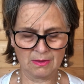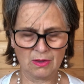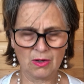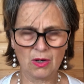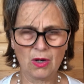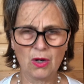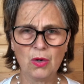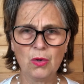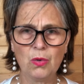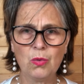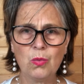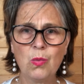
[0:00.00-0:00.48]

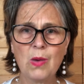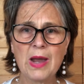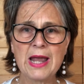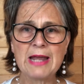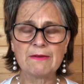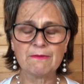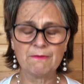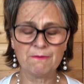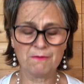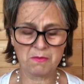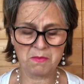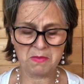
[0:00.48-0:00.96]
"Oh,
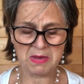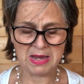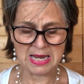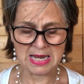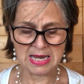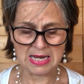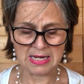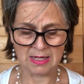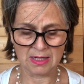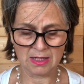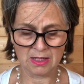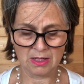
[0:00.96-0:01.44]
wait for
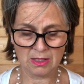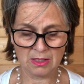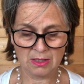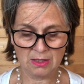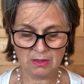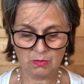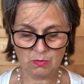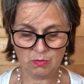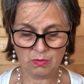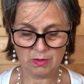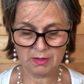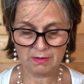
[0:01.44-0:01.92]
me,"
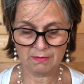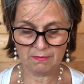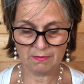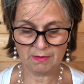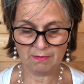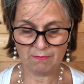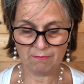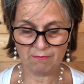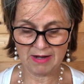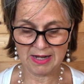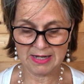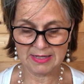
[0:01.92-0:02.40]
one of her
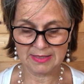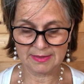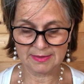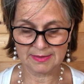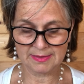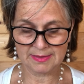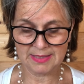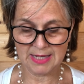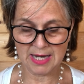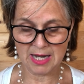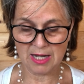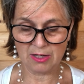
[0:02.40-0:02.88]
friends
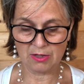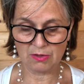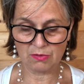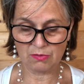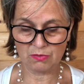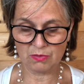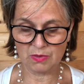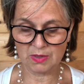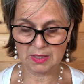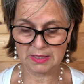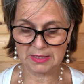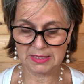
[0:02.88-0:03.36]
said
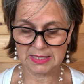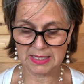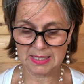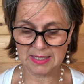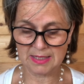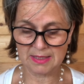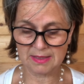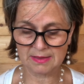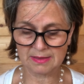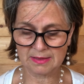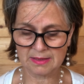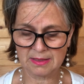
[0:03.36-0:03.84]
through her
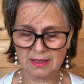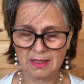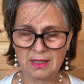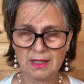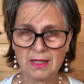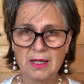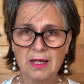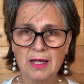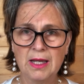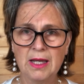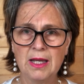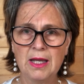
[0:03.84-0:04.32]
tears.
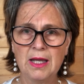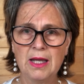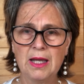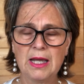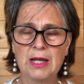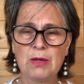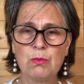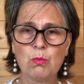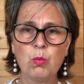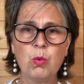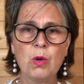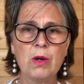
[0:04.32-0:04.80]

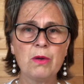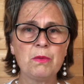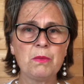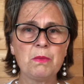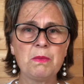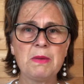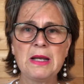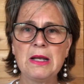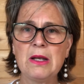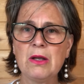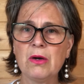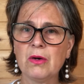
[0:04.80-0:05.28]
"It won't
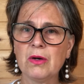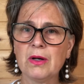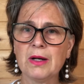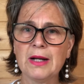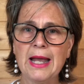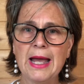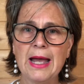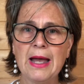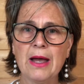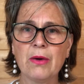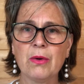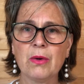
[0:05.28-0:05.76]
be long
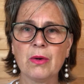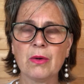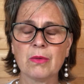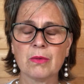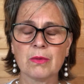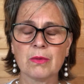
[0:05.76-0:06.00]
now."